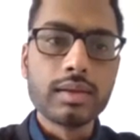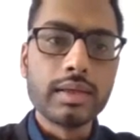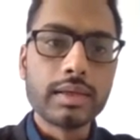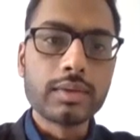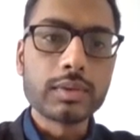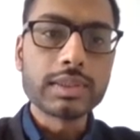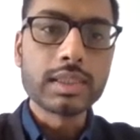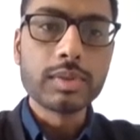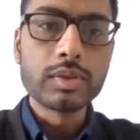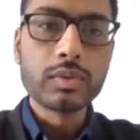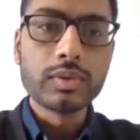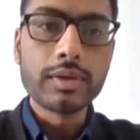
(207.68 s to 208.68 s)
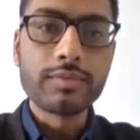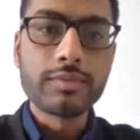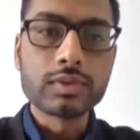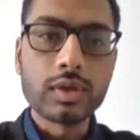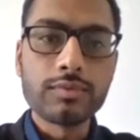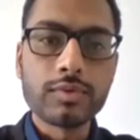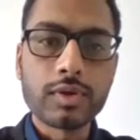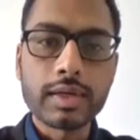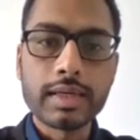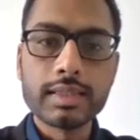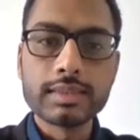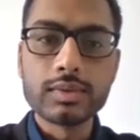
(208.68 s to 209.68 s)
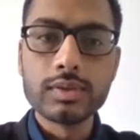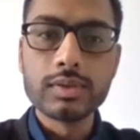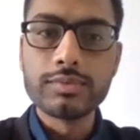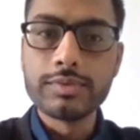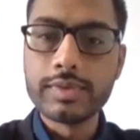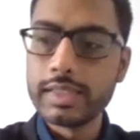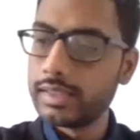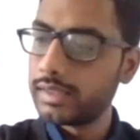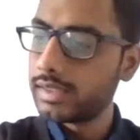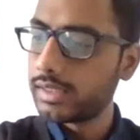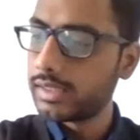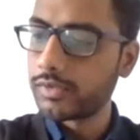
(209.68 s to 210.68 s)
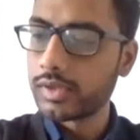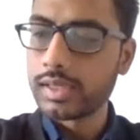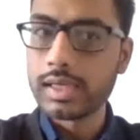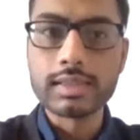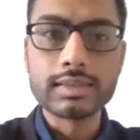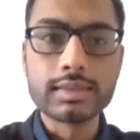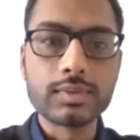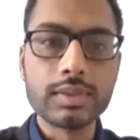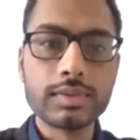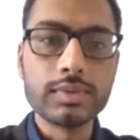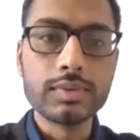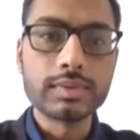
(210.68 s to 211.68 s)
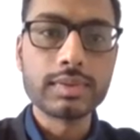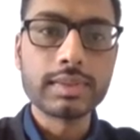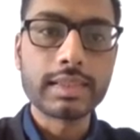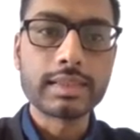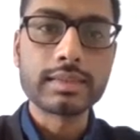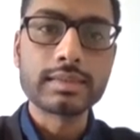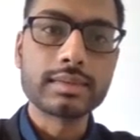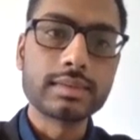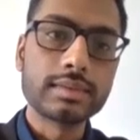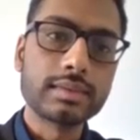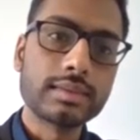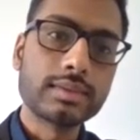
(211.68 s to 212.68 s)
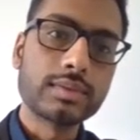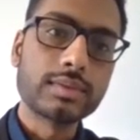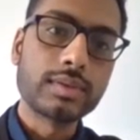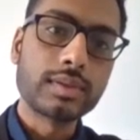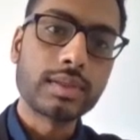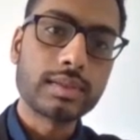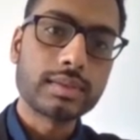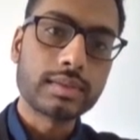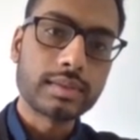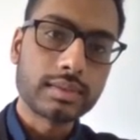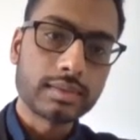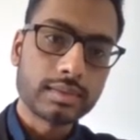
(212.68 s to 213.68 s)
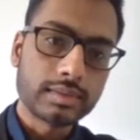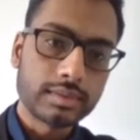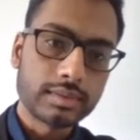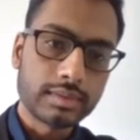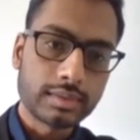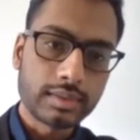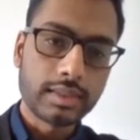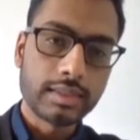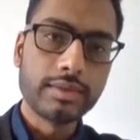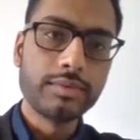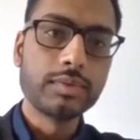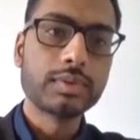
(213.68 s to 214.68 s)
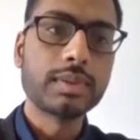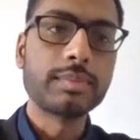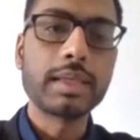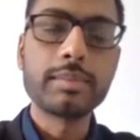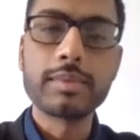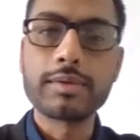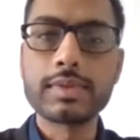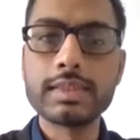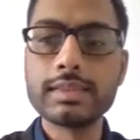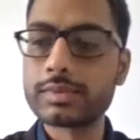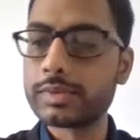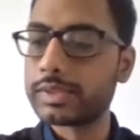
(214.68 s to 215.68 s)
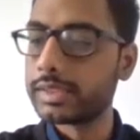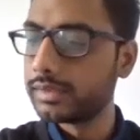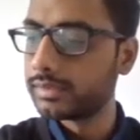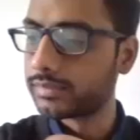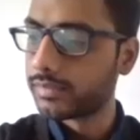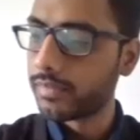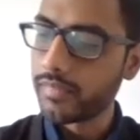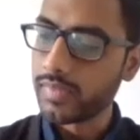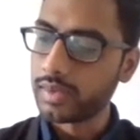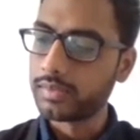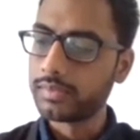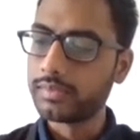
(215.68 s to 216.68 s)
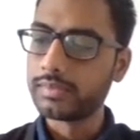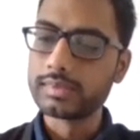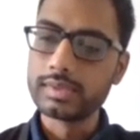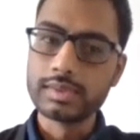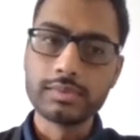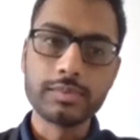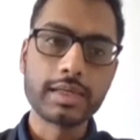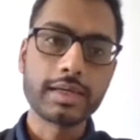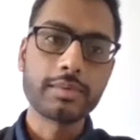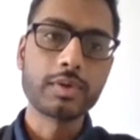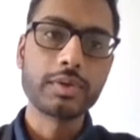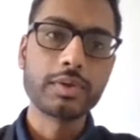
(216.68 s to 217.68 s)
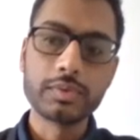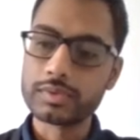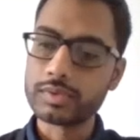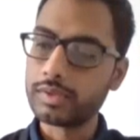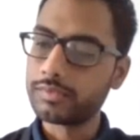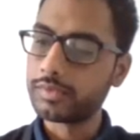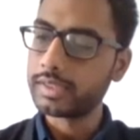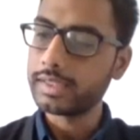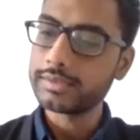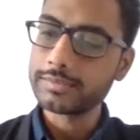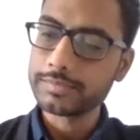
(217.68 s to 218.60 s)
In question number 2, you have to solve for n is equal to 15 and for r is equal to 10. So I'll give you some time after this question where I want you to solve for that.